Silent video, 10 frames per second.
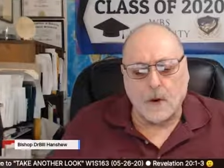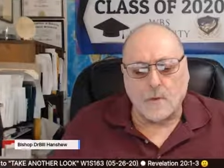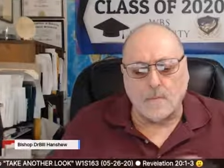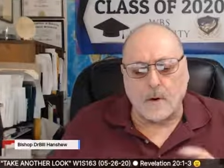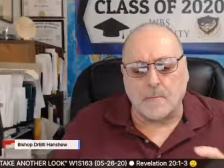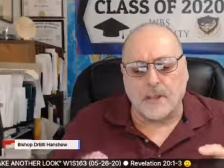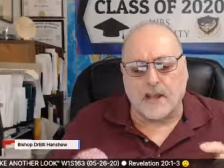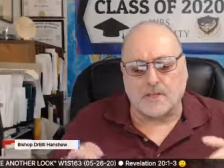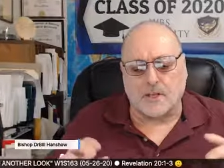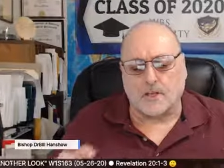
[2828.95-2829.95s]
Remember
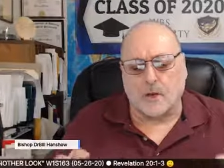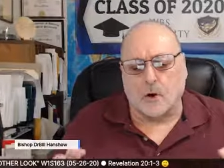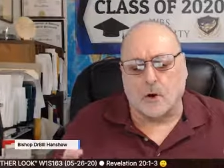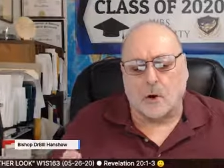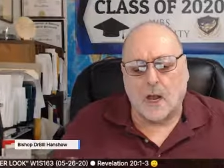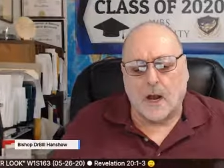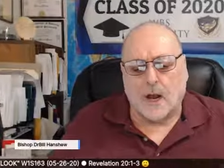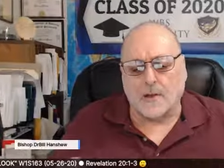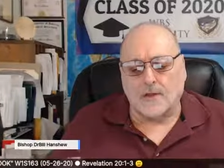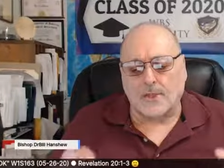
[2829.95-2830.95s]
that the soul,
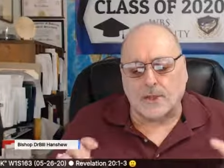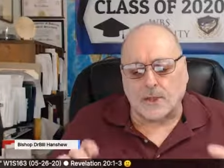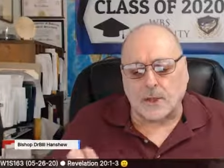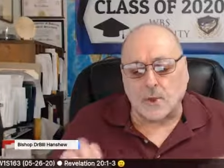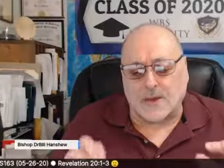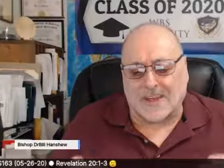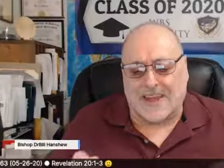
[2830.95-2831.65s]
uh, the suke,